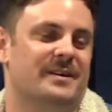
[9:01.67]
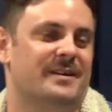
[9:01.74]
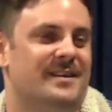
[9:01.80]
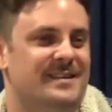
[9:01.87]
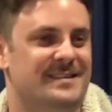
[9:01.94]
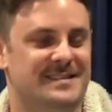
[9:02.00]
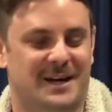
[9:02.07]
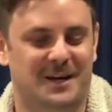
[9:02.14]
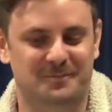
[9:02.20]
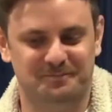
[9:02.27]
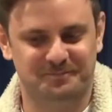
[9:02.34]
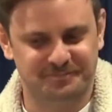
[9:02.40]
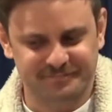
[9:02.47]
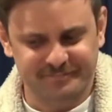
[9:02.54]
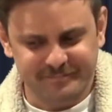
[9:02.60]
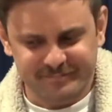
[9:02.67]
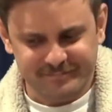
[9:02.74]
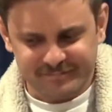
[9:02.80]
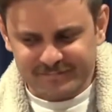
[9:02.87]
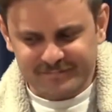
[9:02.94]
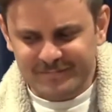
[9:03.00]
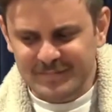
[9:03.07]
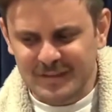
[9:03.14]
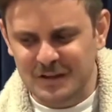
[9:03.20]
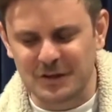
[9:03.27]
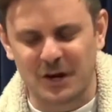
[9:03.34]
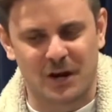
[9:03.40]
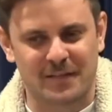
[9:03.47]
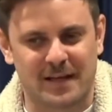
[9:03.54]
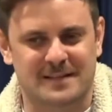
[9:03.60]
And,
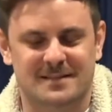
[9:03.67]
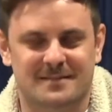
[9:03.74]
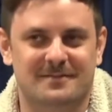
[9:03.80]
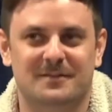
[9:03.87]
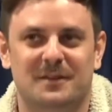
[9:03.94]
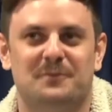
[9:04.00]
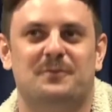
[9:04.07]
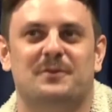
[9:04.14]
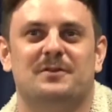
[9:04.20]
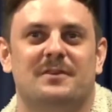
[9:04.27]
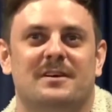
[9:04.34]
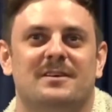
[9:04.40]
it kind